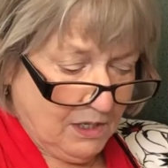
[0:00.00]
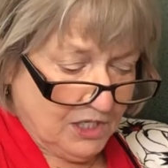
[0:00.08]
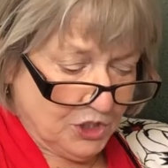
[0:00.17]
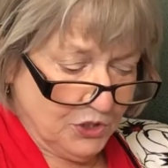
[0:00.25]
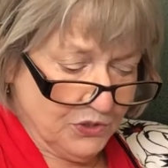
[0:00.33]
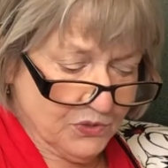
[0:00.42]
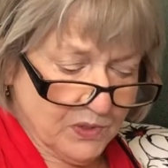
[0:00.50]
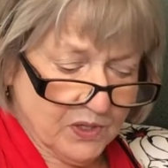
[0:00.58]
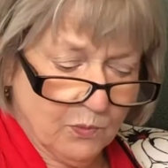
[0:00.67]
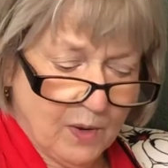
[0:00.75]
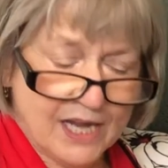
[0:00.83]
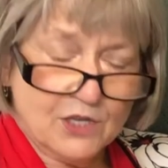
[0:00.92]
Shoes with a
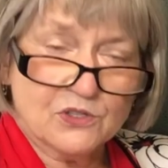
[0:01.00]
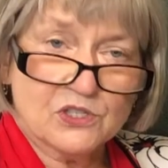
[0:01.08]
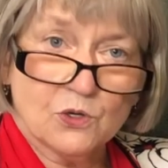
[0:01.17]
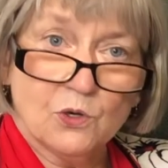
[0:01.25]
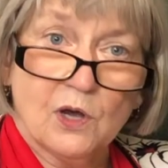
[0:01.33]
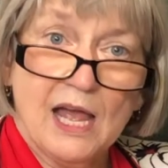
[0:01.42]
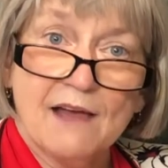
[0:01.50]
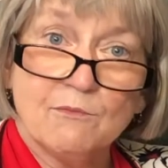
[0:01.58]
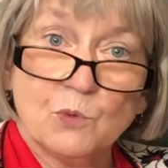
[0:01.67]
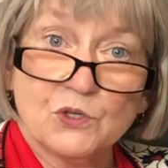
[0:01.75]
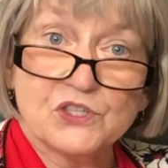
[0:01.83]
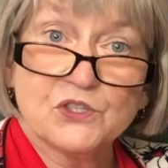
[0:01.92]
wider sole have
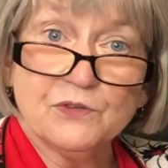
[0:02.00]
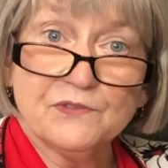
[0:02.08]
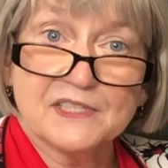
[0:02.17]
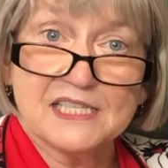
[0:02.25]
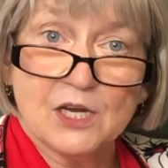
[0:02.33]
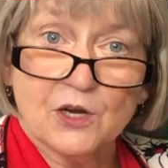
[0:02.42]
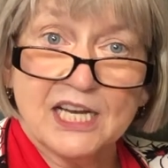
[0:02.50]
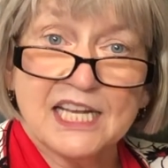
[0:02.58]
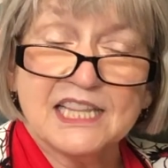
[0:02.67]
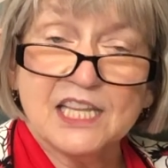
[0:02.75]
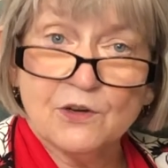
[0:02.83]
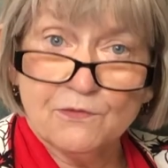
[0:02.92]
more surface area
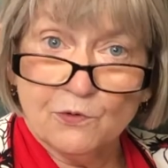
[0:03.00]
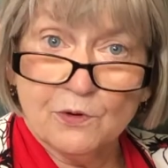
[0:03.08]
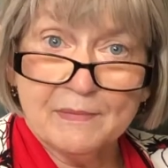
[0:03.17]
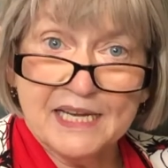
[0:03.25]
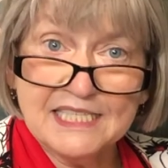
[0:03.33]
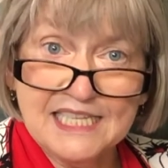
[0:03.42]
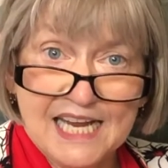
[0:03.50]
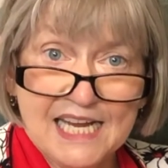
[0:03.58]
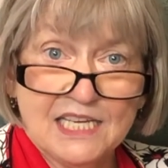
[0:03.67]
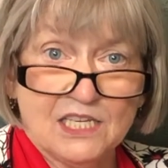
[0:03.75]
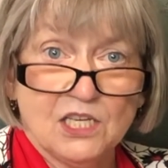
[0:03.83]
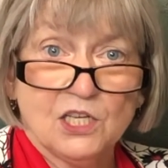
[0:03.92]
and therefore
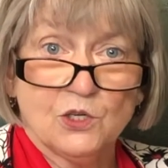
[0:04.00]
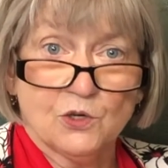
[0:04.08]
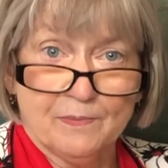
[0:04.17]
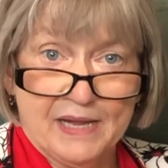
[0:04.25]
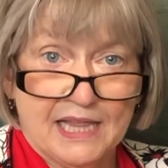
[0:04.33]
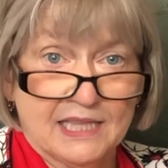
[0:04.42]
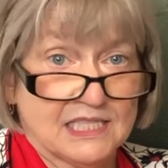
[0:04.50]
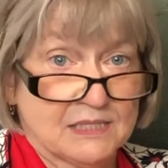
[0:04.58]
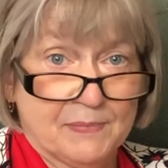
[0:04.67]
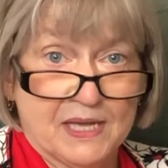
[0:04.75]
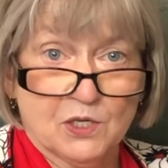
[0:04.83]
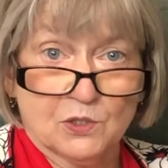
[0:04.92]
maintain your balance
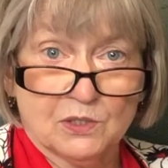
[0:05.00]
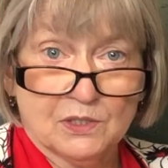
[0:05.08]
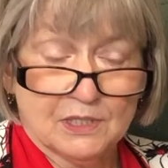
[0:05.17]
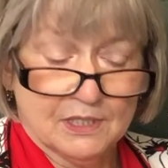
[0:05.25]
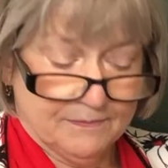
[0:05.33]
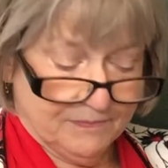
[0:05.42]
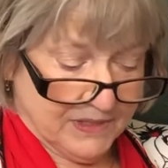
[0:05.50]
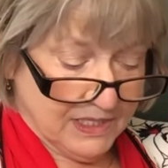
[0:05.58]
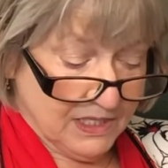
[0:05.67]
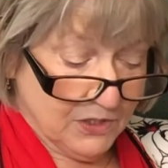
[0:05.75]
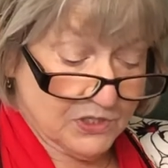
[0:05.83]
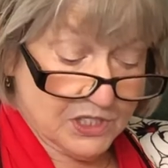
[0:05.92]
better.
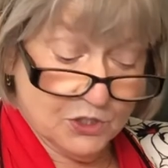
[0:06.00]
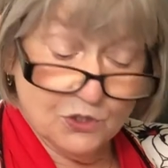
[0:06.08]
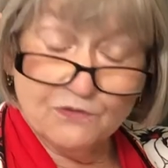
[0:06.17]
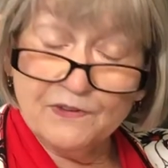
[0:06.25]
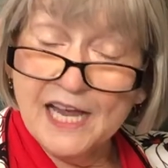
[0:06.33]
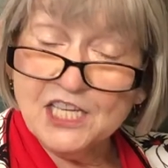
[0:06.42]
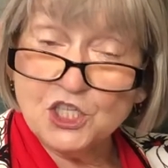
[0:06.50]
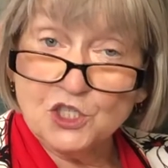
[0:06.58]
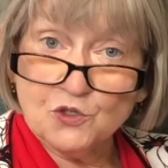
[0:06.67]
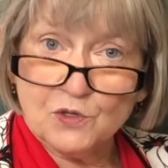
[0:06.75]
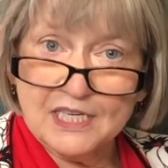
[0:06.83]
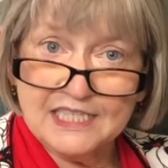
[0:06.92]
There's a new fashion
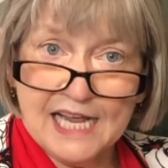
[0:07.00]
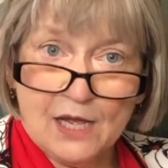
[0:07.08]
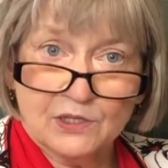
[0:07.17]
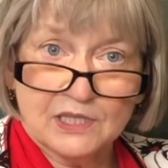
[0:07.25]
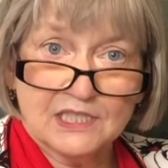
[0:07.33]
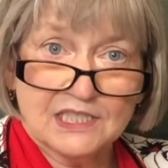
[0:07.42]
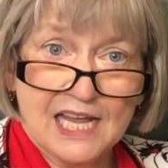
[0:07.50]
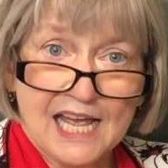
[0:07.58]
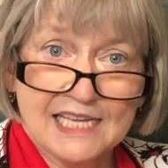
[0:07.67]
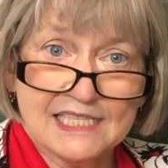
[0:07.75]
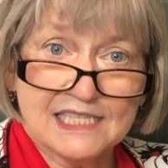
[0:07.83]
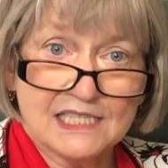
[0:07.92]
trend out that
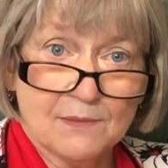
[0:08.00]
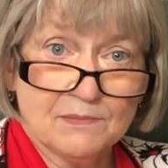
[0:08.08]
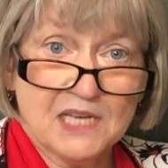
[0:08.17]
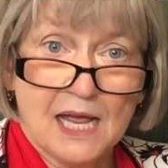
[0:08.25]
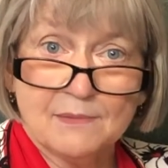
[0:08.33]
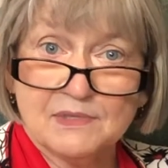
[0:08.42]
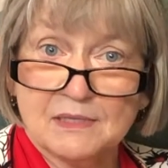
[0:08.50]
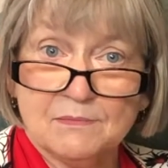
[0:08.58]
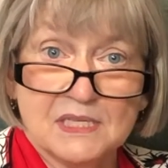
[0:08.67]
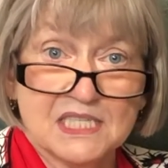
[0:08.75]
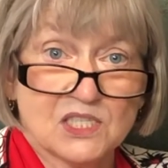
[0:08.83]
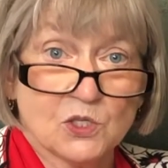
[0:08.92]
has sometimes the
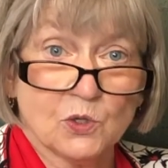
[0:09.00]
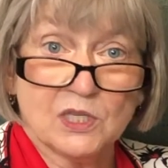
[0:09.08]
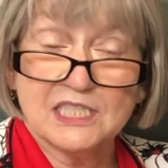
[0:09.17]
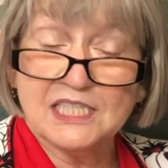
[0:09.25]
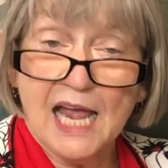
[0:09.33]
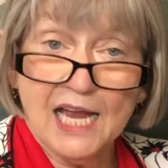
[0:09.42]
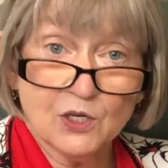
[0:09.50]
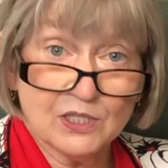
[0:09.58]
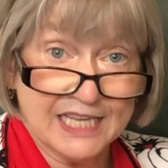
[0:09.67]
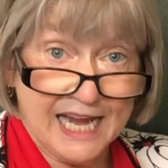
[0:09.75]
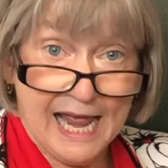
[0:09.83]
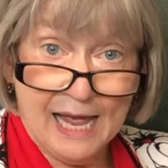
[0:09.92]
midsole
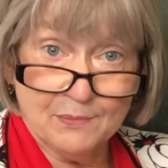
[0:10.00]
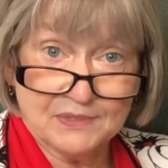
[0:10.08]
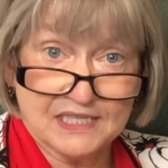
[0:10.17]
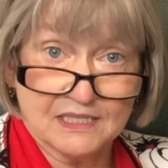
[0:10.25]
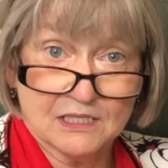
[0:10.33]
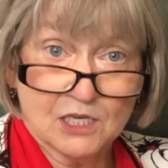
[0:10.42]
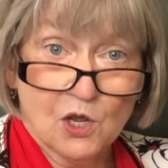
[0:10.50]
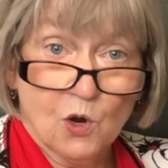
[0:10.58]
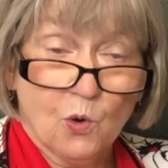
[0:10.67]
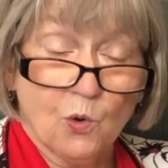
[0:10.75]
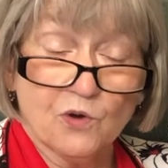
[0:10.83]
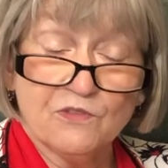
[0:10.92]
entirely absent
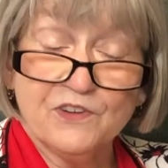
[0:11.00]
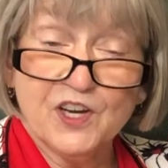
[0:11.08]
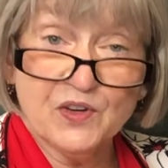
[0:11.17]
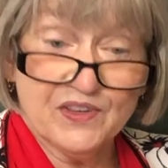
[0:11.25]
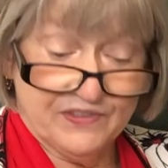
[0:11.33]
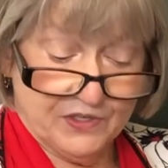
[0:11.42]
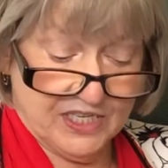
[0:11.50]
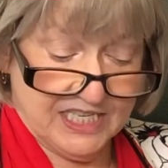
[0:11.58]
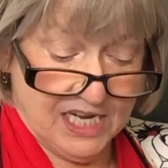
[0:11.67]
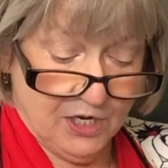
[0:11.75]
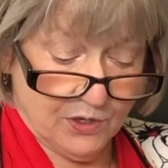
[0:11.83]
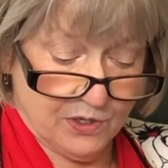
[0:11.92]
or very, very
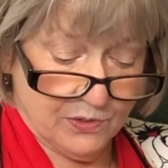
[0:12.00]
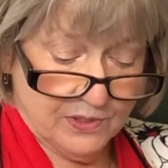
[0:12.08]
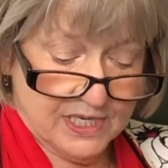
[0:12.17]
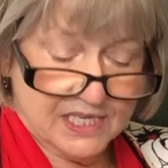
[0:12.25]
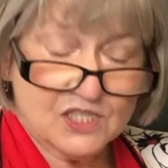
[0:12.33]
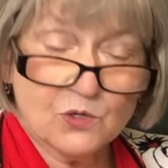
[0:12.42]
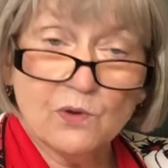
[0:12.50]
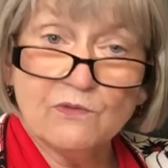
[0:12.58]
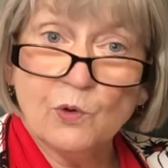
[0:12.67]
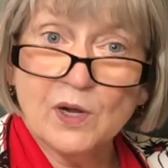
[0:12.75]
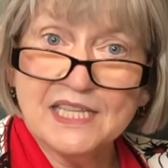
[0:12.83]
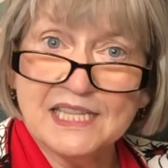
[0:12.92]
narrow, so
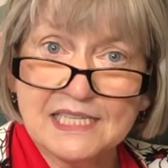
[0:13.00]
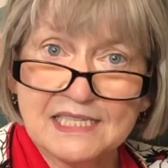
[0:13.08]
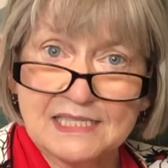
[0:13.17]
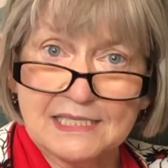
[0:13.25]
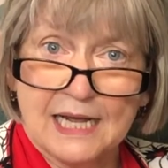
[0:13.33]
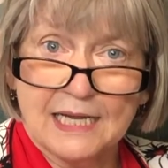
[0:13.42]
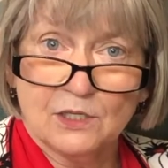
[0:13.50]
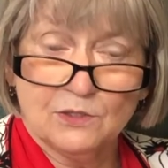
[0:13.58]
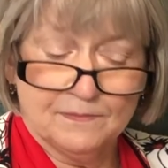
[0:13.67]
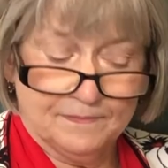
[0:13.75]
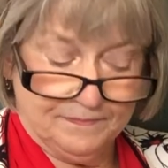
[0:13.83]
avoid this style.